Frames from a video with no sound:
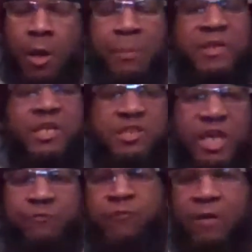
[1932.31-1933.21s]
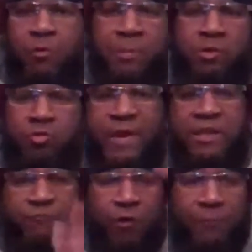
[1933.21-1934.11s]
But he did fight Roberto Duran.
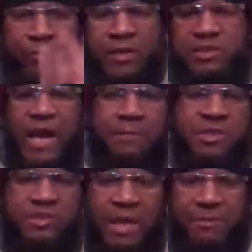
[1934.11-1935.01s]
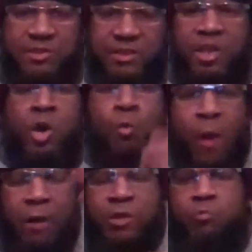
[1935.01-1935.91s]
He fought him three times, his nemesis.
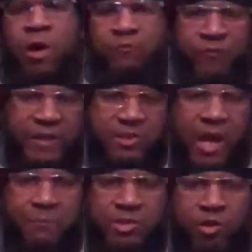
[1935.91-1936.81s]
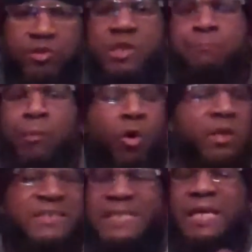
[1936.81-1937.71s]
Why would he want to fight Thomas Hearns, a
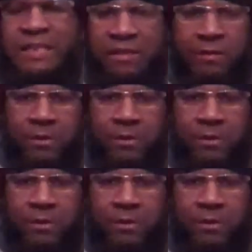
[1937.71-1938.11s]
born killer?